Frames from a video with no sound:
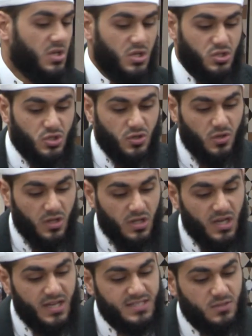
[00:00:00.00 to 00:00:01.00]
So that
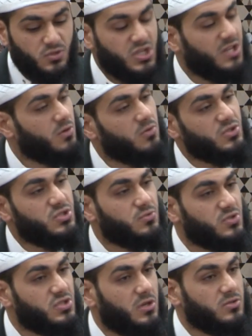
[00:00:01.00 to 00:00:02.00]
Allah Azza wa Jal, what was the
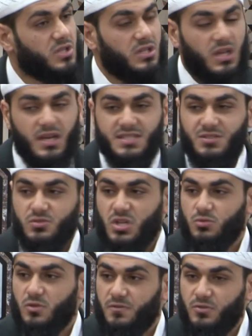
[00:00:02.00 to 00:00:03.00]
result? Allah Azza wa
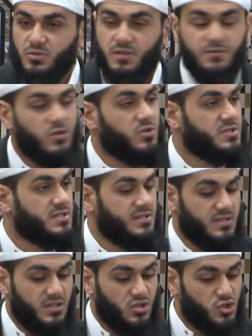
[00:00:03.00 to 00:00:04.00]
Jal revealed a verse
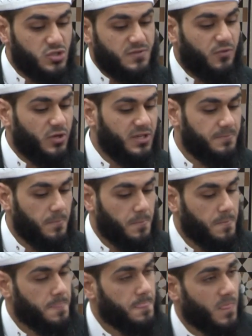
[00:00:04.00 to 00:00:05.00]
just for
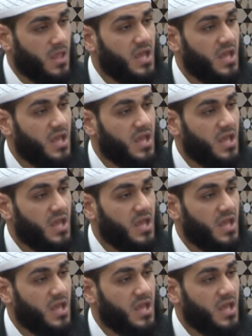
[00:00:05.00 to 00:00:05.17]
him.